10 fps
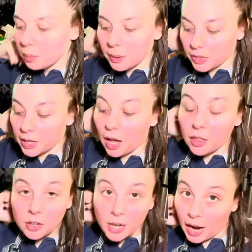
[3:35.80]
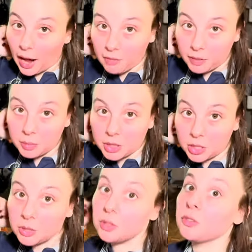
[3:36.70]
but the other half I'm gonna
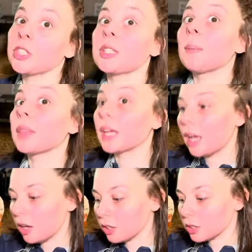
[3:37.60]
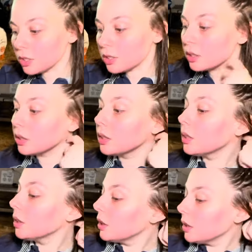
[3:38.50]
use for something else,
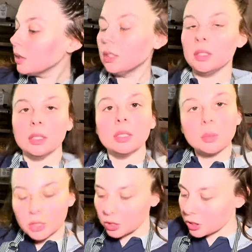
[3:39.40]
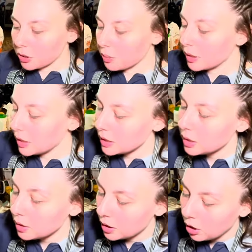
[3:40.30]
which I'll show you, but
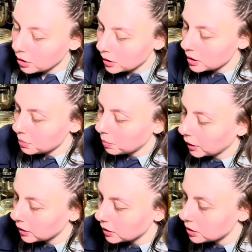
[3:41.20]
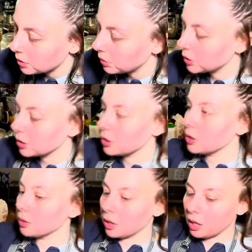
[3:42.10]
it all needs to be blended, so we'll just
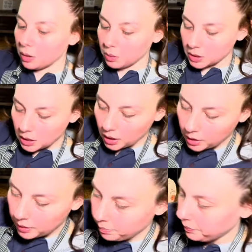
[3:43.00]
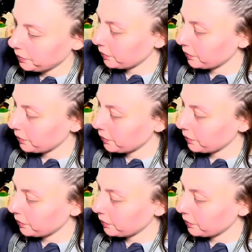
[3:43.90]
do it all at one time.